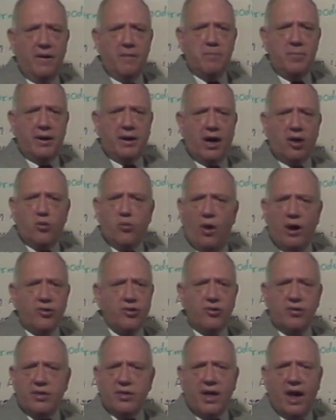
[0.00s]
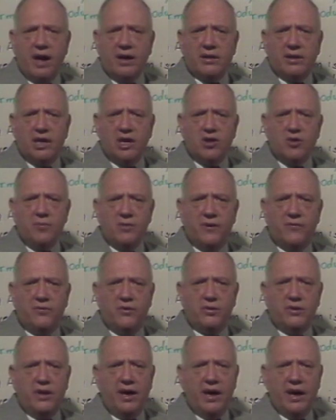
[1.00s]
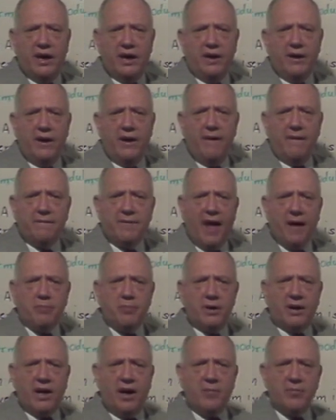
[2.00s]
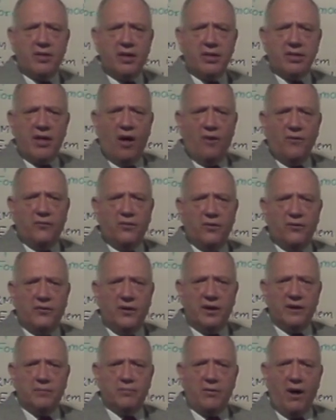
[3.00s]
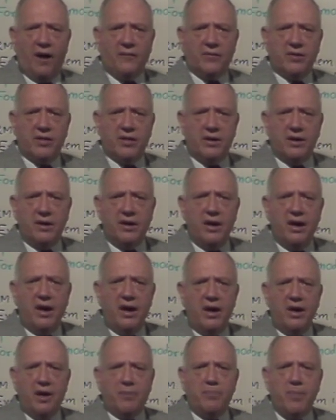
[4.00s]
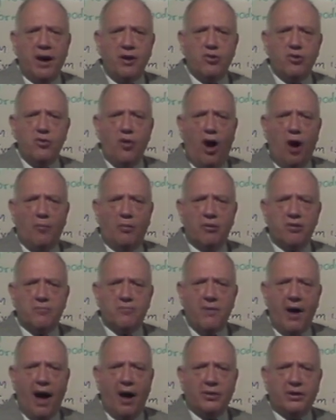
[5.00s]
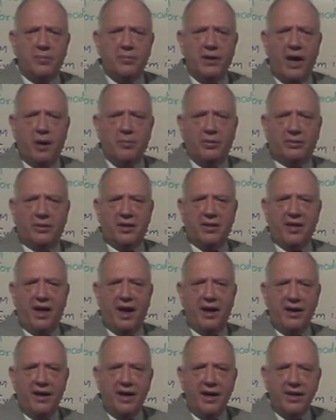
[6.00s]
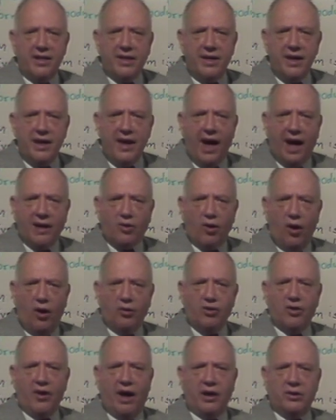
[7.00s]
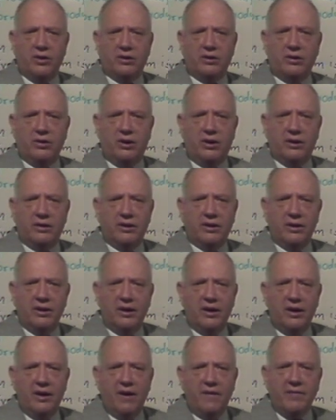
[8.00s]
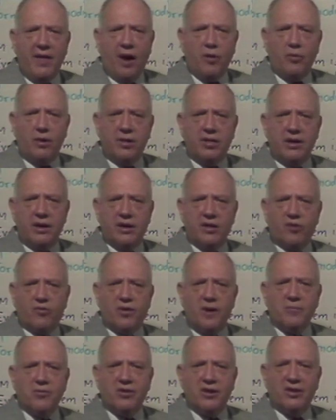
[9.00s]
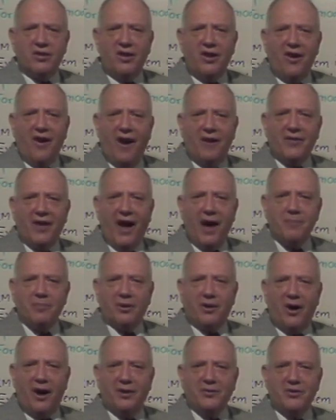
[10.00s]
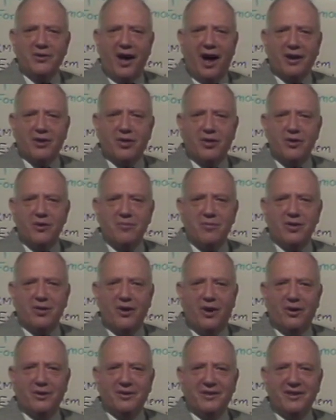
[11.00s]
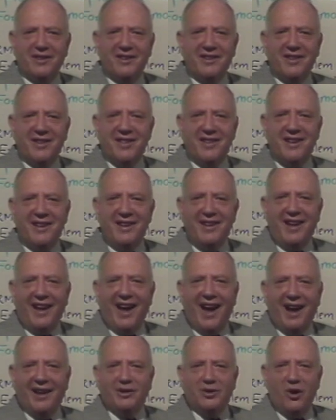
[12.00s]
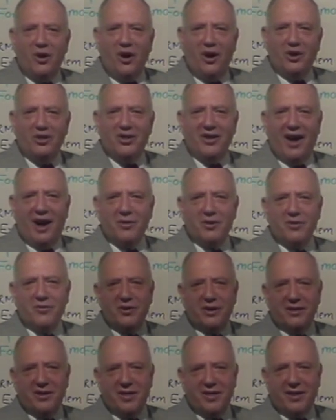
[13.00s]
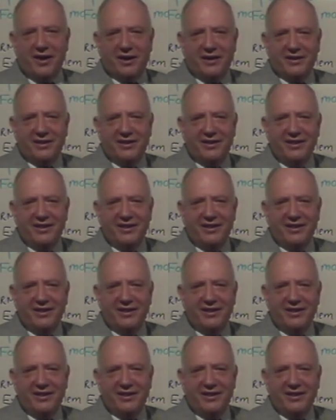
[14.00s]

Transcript: Because once you say, teach me if you dare, that becomes a self-fulfilling prophecy. It makes you almost proud to be able to say, see, I told you I couldn't learn. That was the inscription on the hypochondriac's tombstone. See, I told you I was really sick.